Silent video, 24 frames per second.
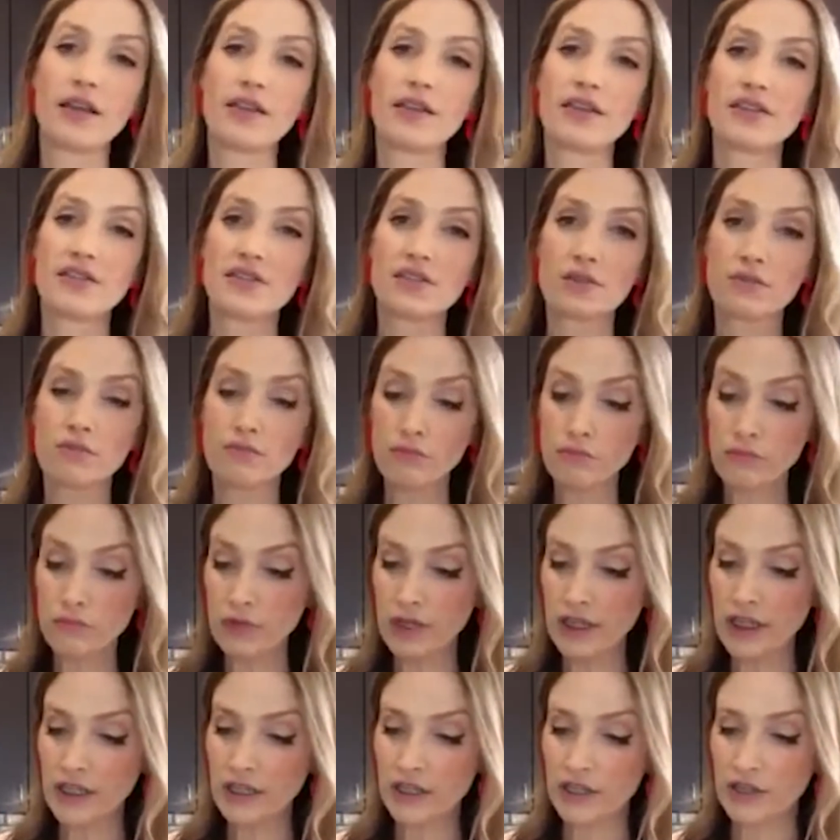This is a
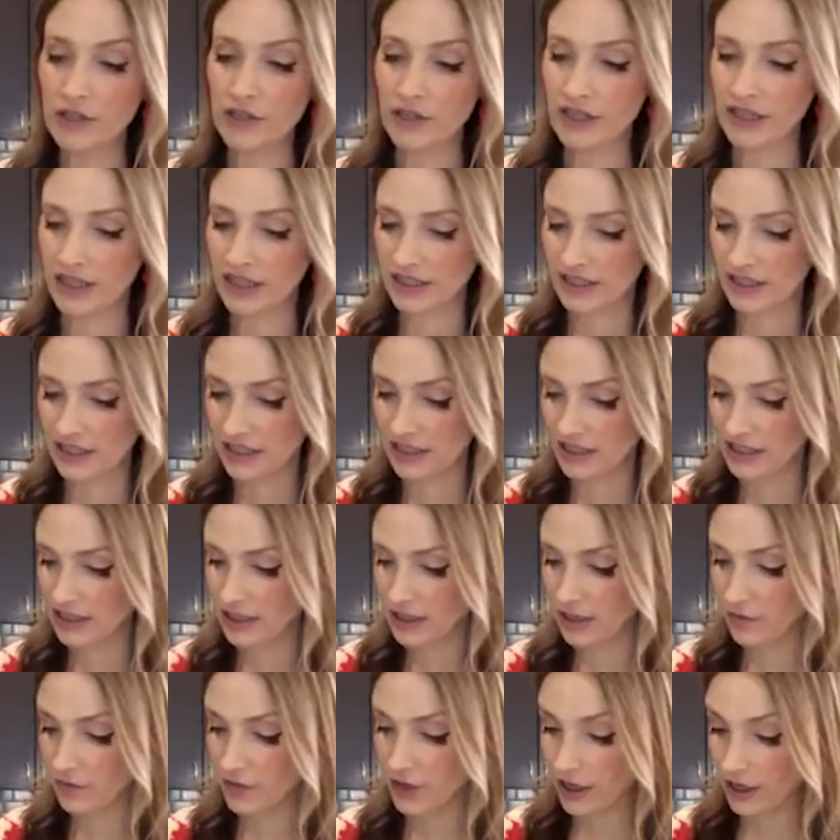really good tasting
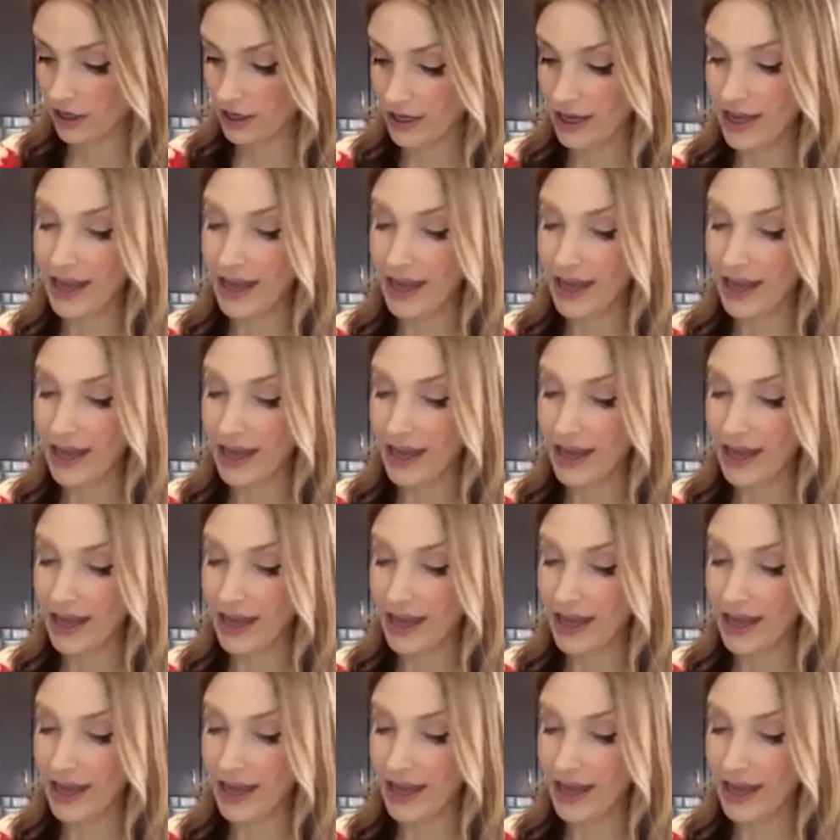stevia.